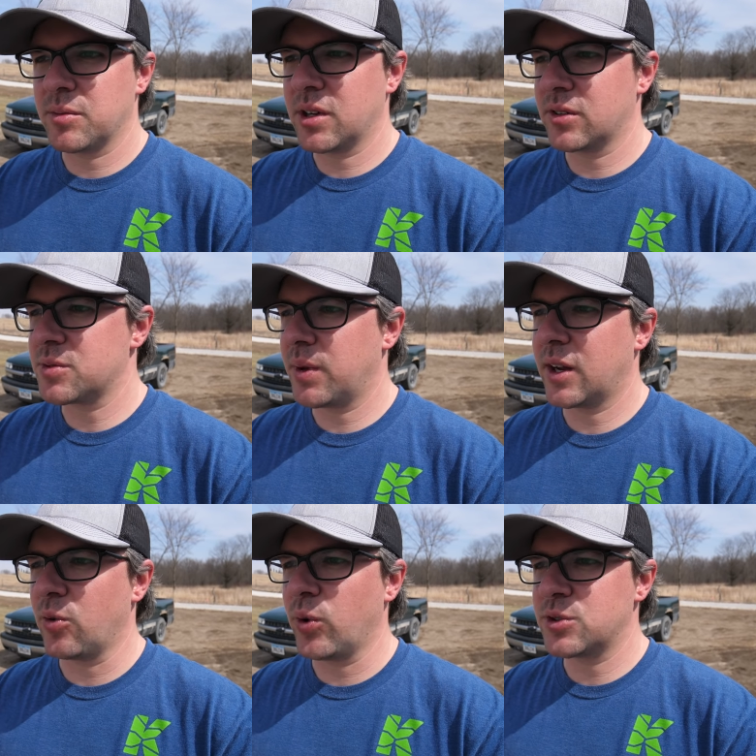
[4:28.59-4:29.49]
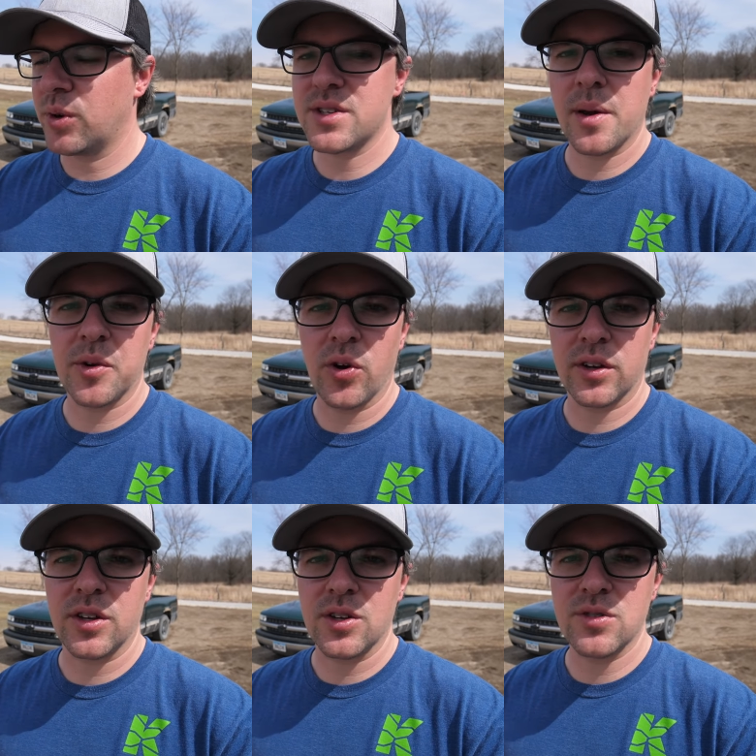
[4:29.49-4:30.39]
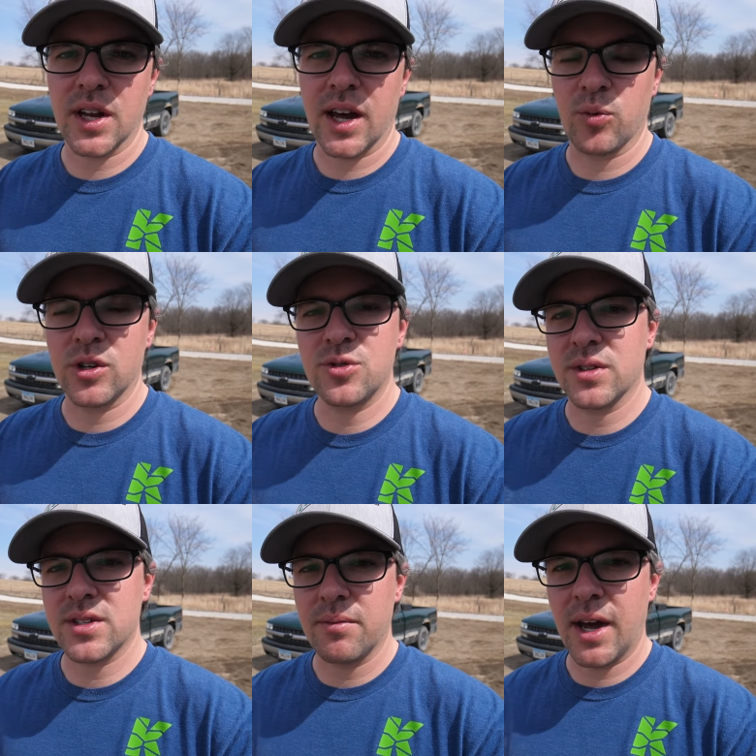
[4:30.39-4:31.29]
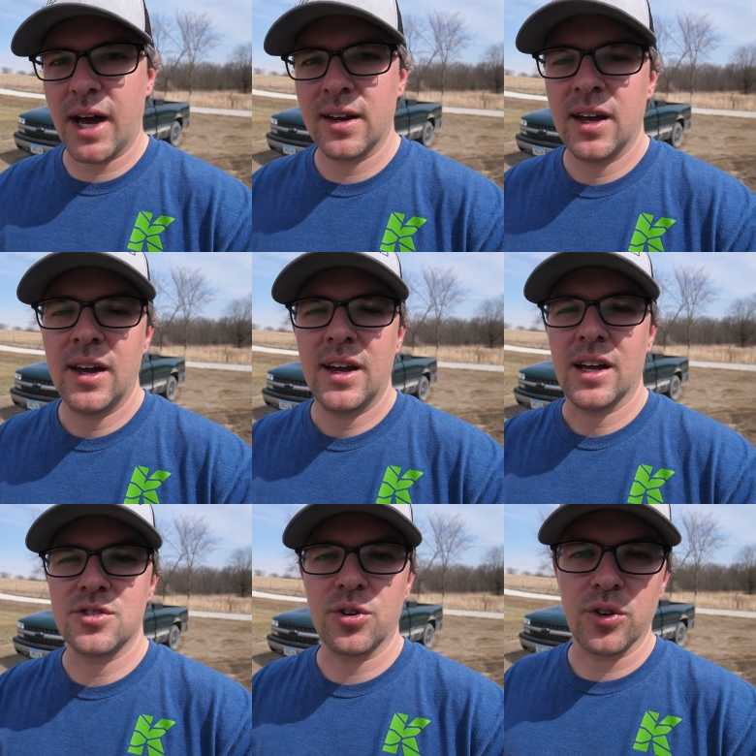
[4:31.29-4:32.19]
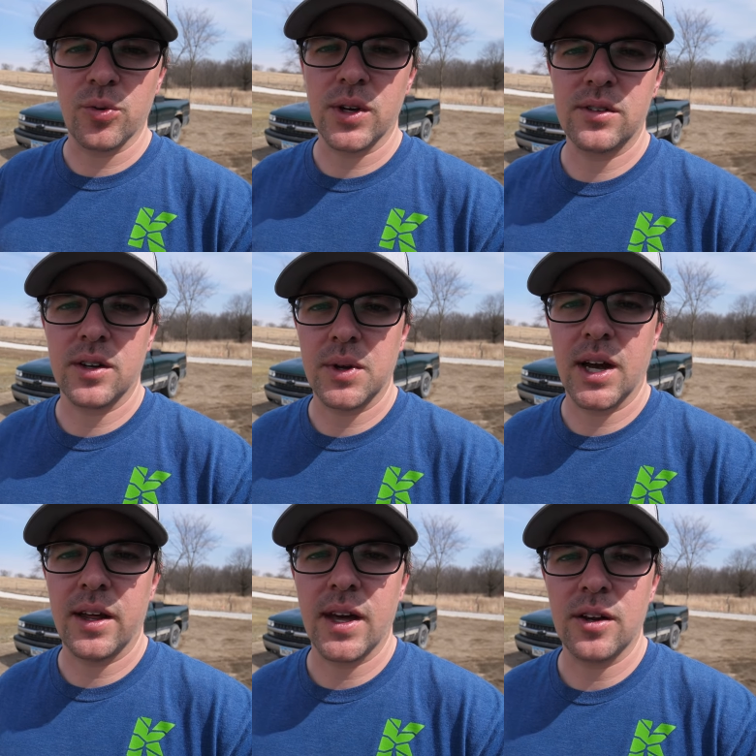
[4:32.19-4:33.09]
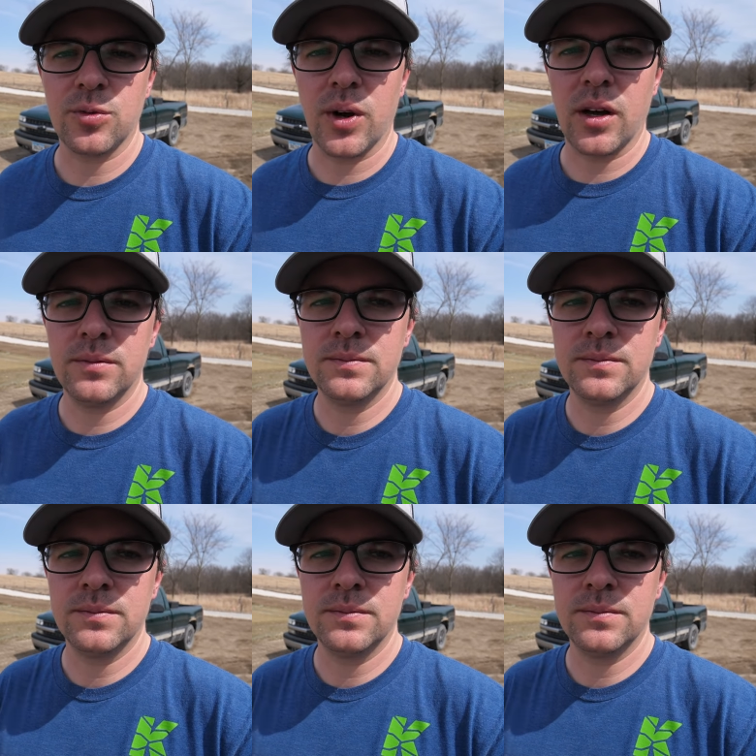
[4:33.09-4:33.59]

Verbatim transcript: I'm gonna explain which ones I'm going to use it on, which ones I'm not, and sort of the reasoning behind that as well.